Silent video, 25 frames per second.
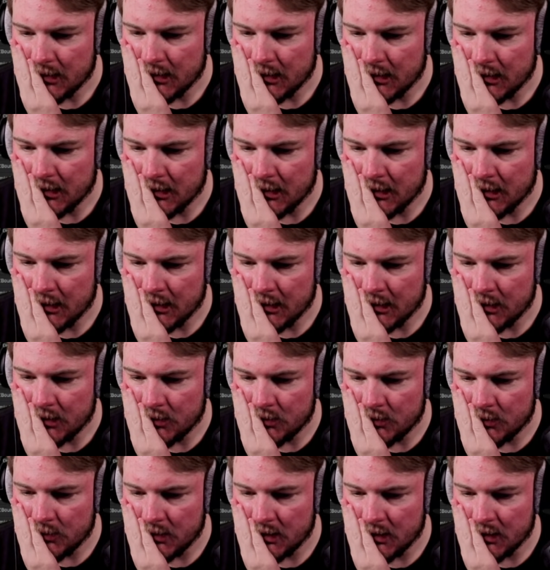Can I
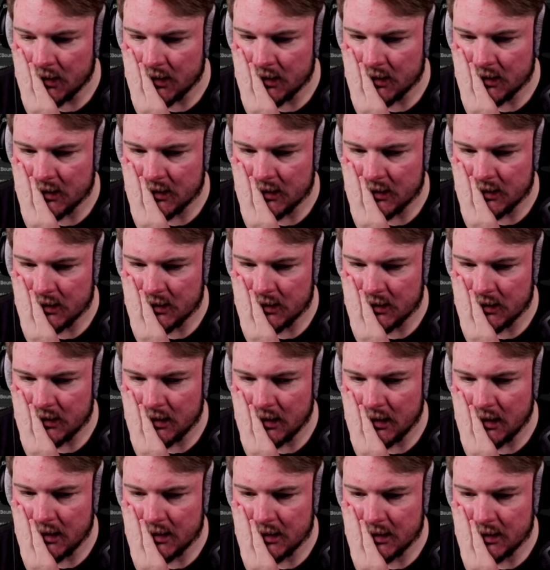do this?
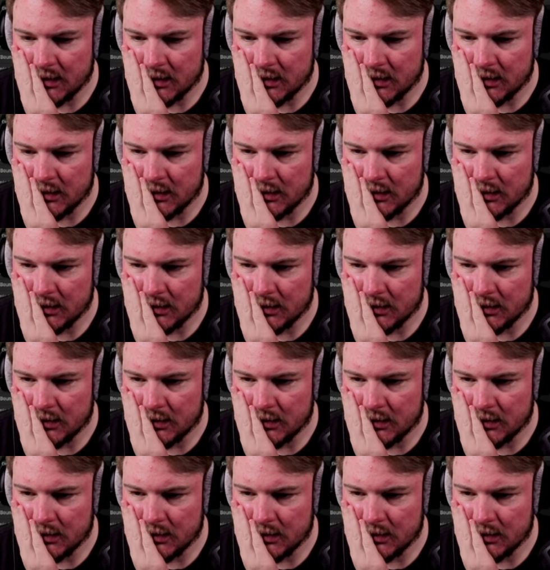Yes.